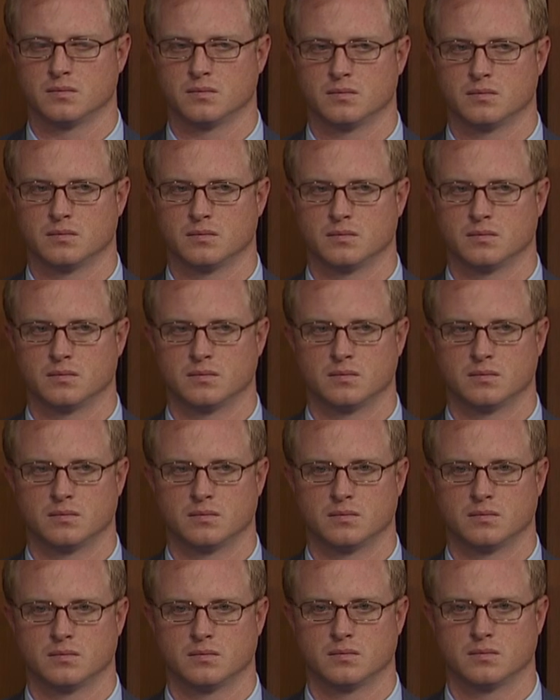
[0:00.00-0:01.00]

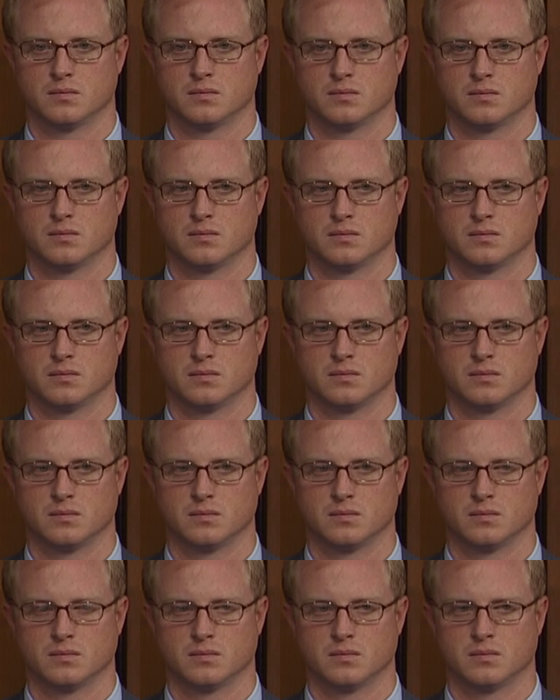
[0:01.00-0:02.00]

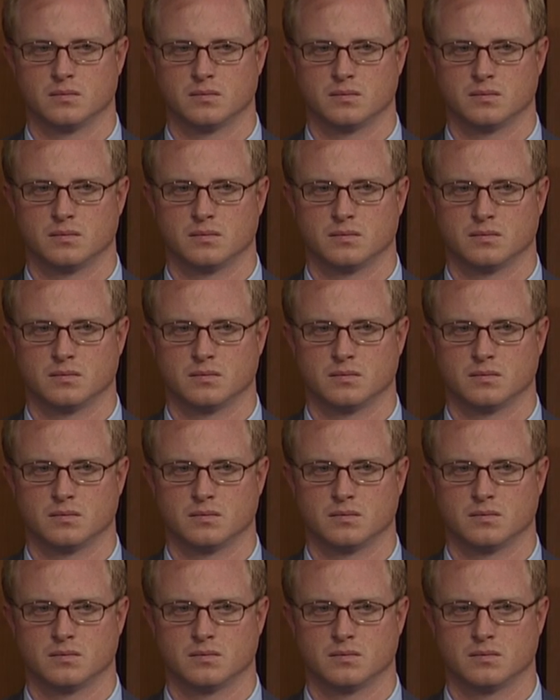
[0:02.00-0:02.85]
[no speech]